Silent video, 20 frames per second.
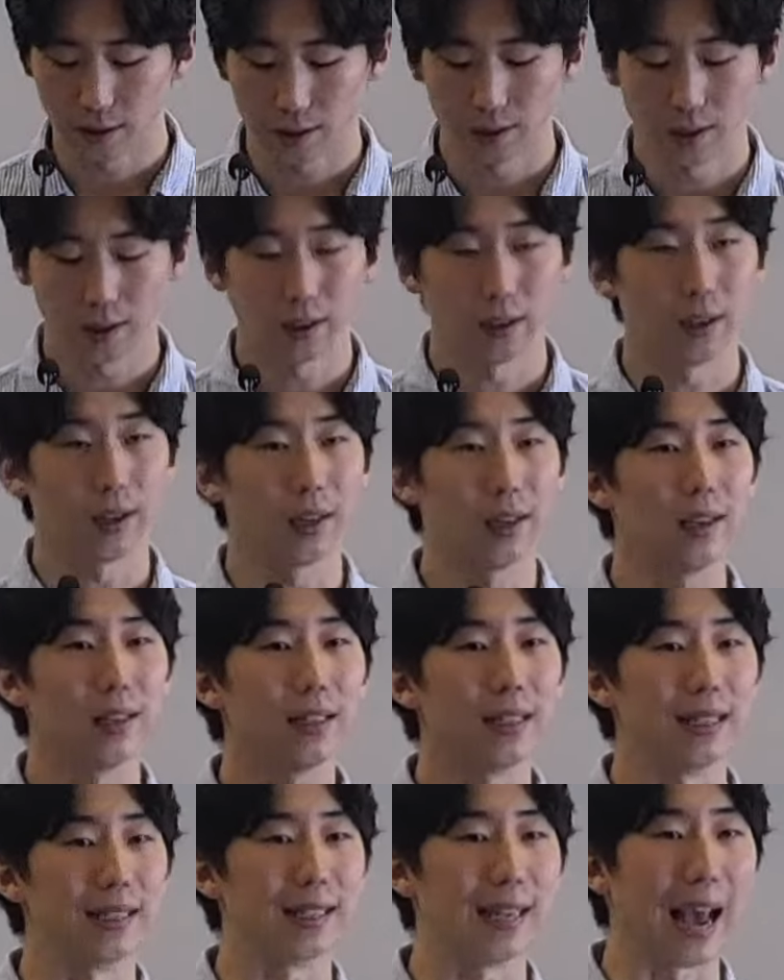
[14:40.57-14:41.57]
He
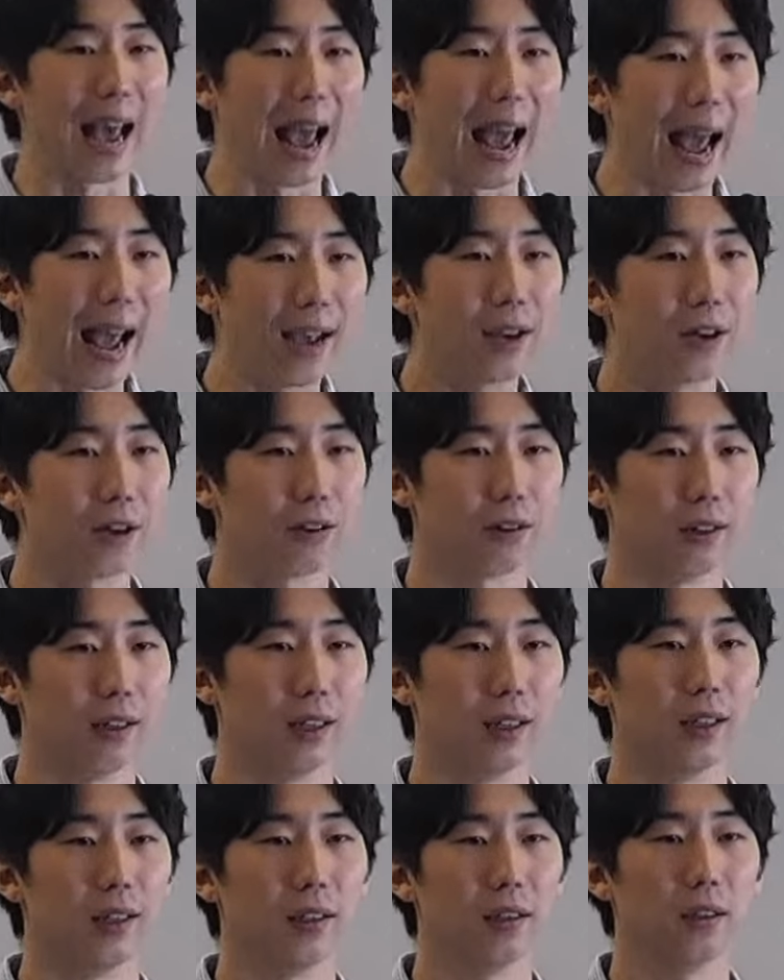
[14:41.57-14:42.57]
is
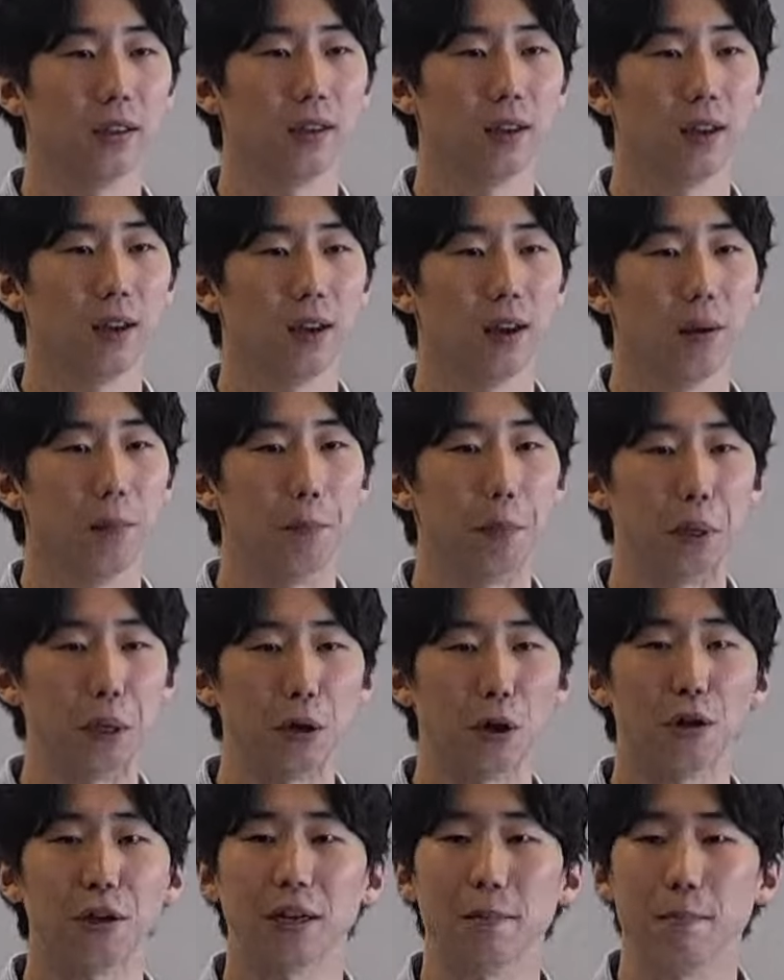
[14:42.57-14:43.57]
angry
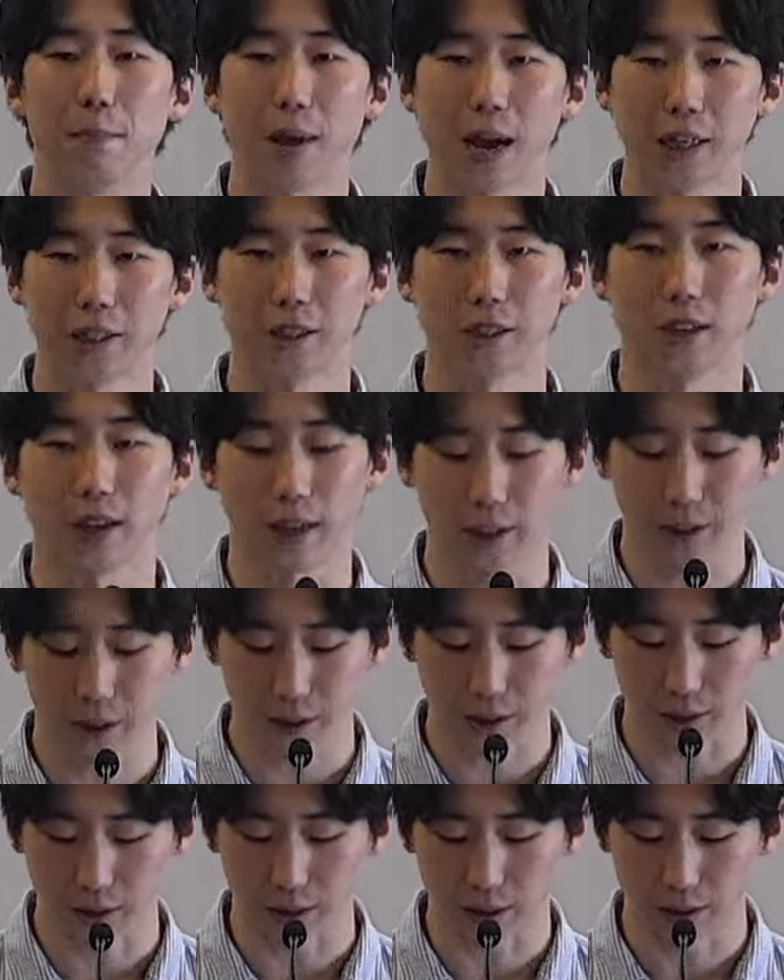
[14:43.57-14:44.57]
beyond
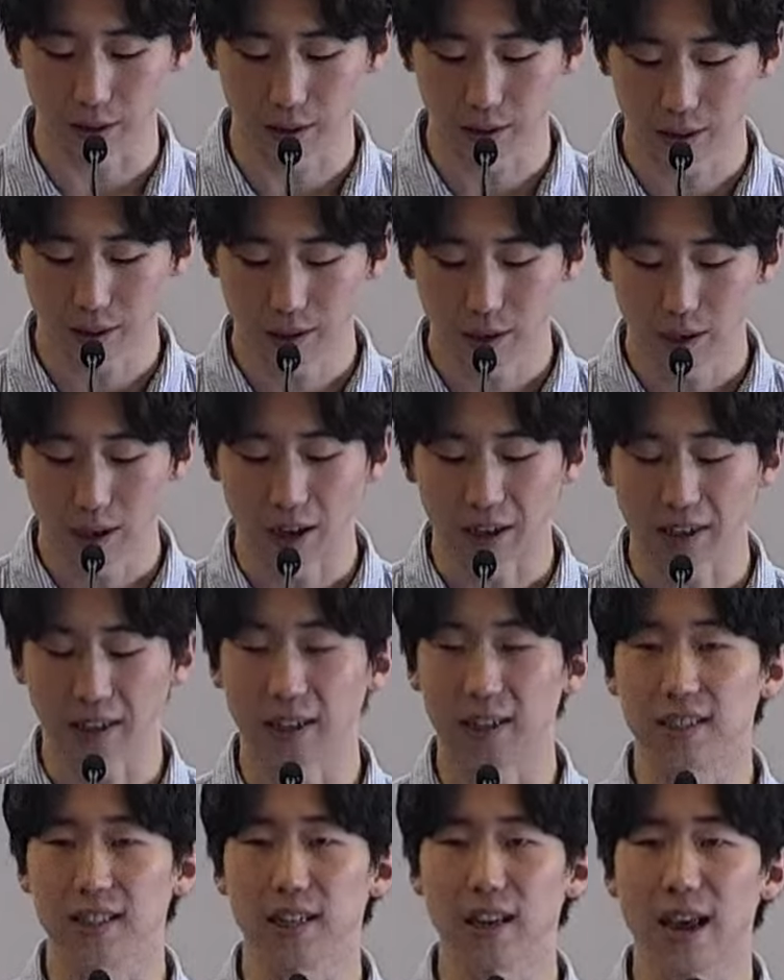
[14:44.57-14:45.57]
imagination
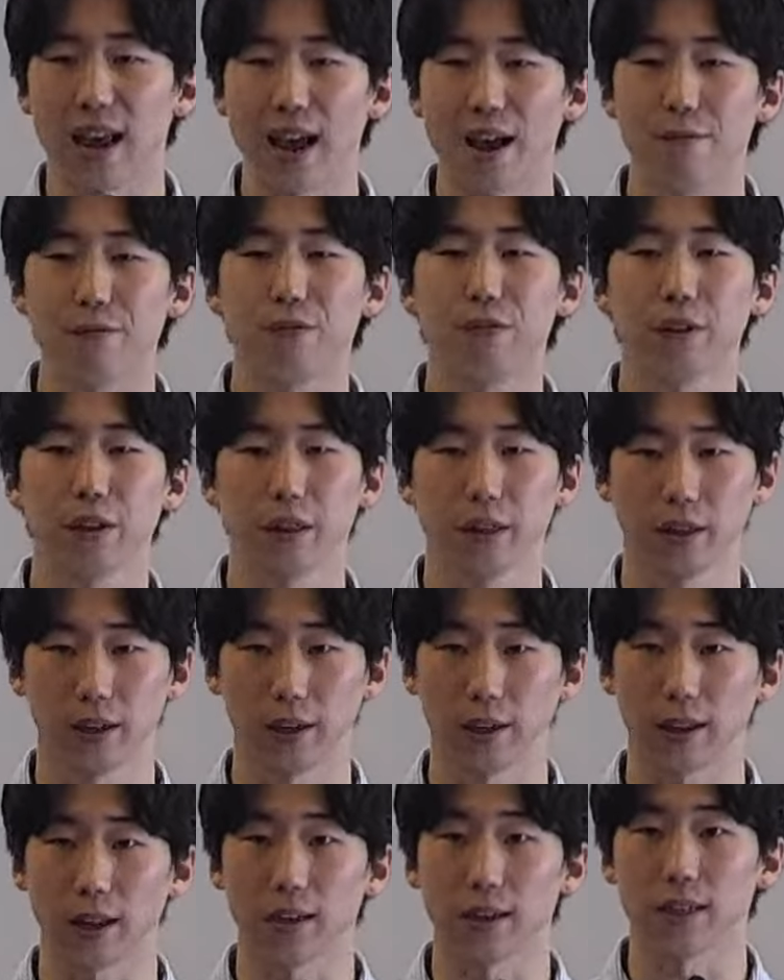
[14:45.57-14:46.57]
against everything
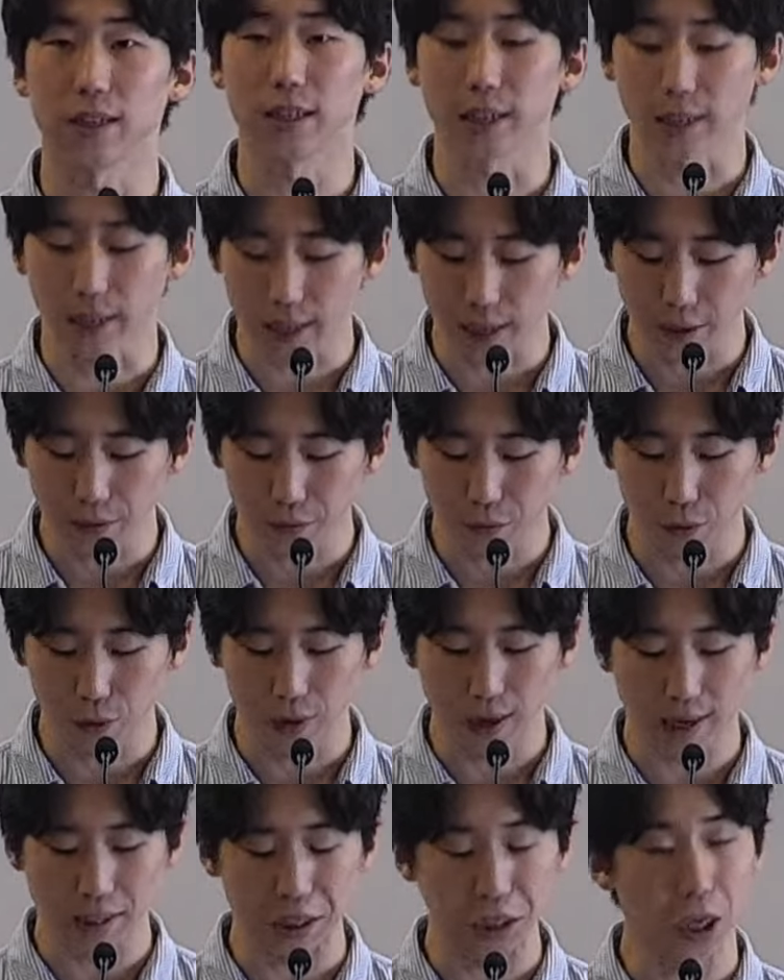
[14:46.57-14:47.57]
that is evil
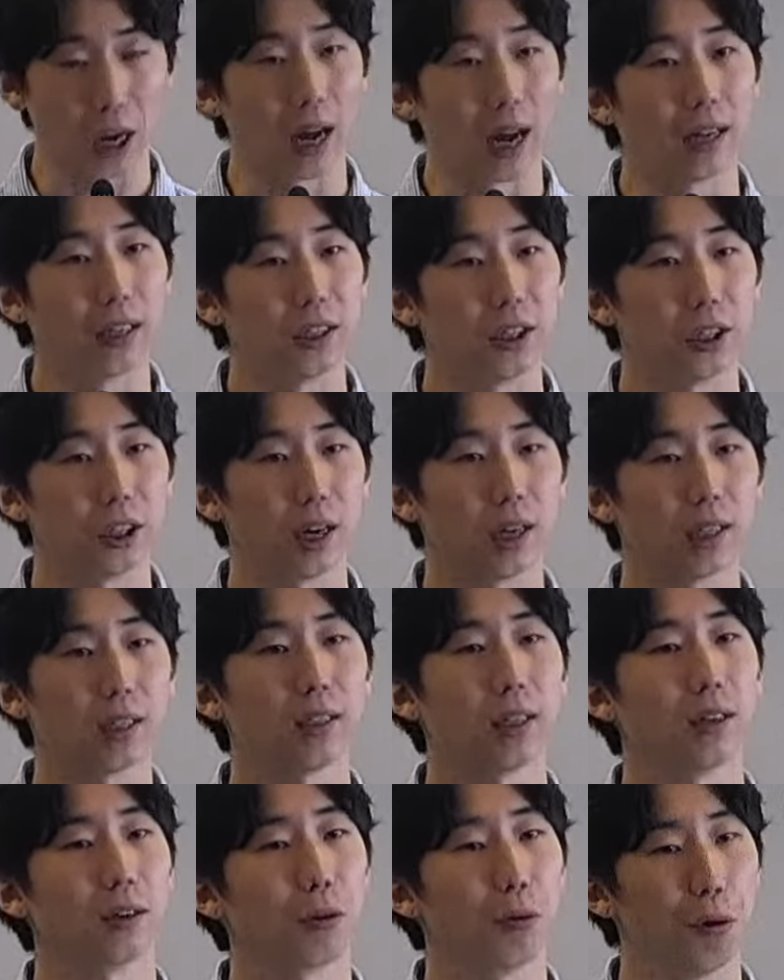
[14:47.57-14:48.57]
and unjust
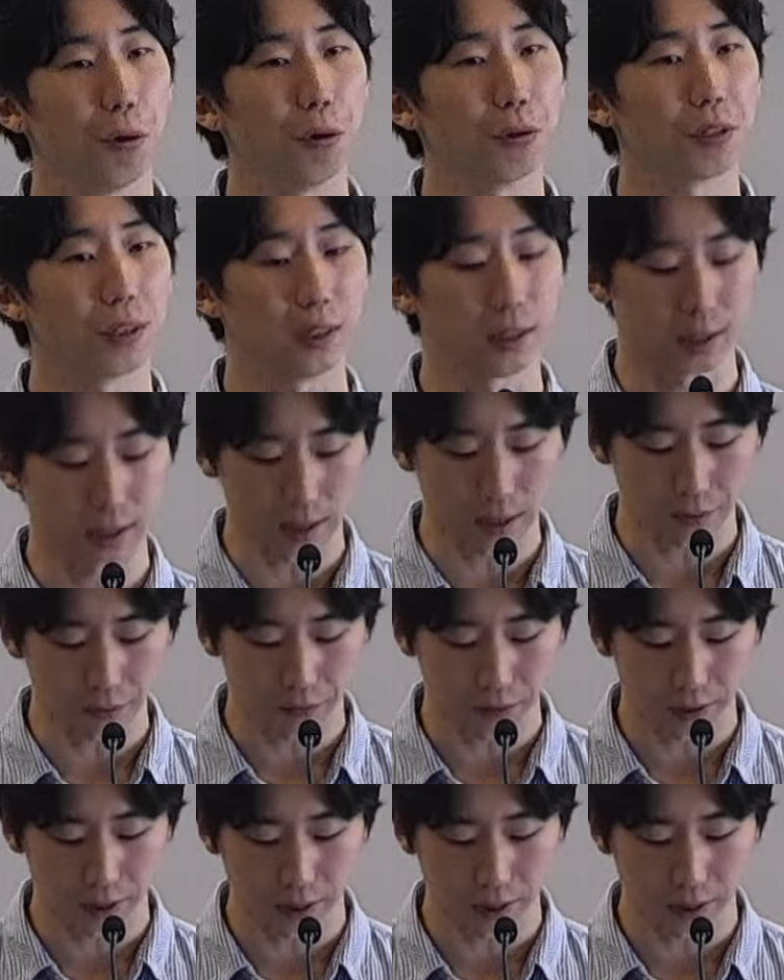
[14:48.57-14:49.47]
and causes suffering.